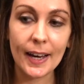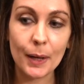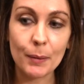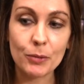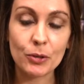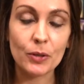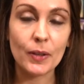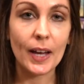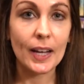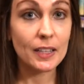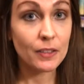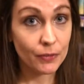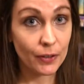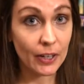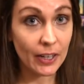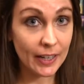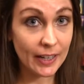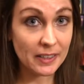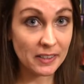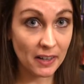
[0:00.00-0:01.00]
So that's
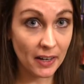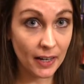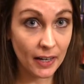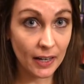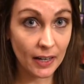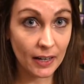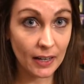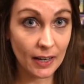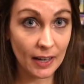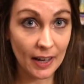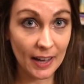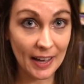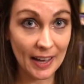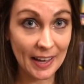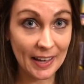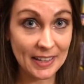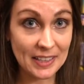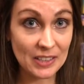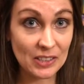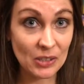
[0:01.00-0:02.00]
very exciting.
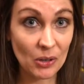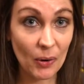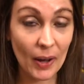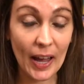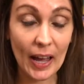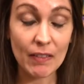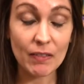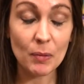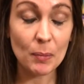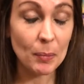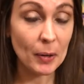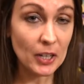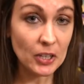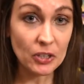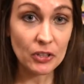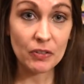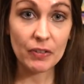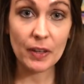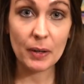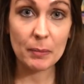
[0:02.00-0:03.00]
And so I have a
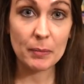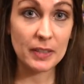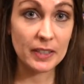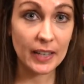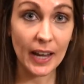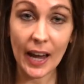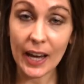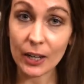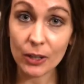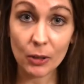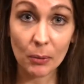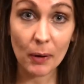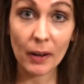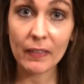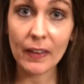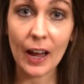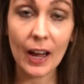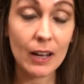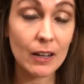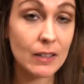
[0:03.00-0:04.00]
bunch of them scattered
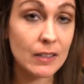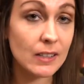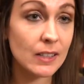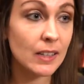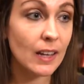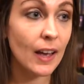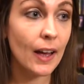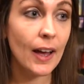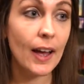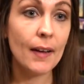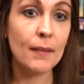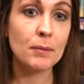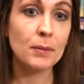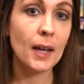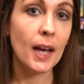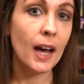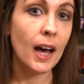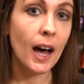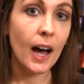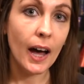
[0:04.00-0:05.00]
around the house.
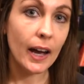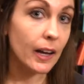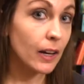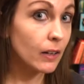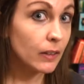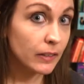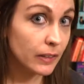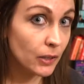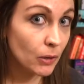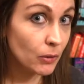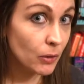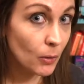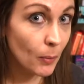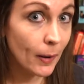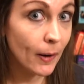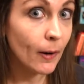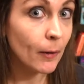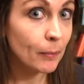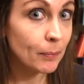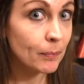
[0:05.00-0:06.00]
I honestly don't know
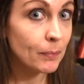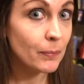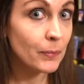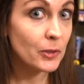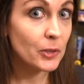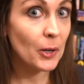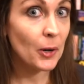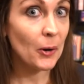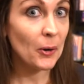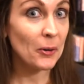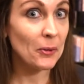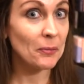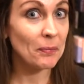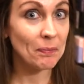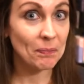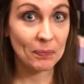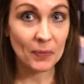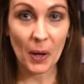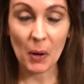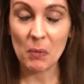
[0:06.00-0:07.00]
where. So
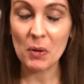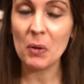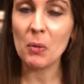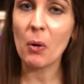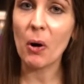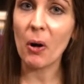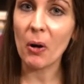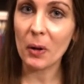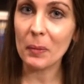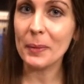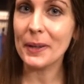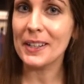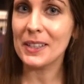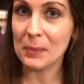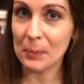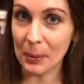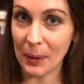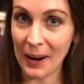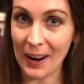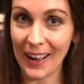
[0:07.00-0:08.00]
we will all be
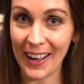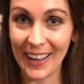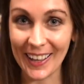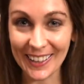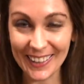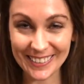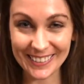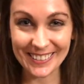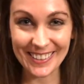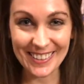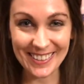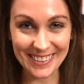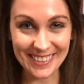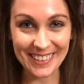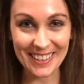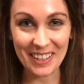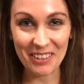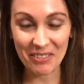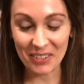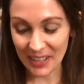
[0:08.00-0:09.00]
surprised to
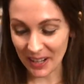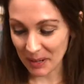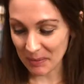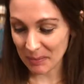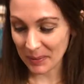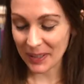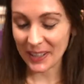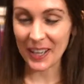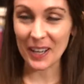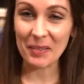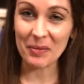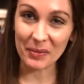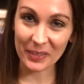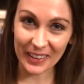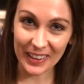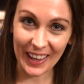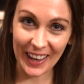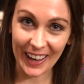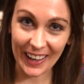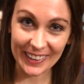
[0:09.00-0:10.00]
see what I pick up
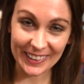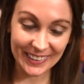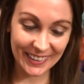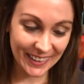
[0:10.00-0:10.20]
for that.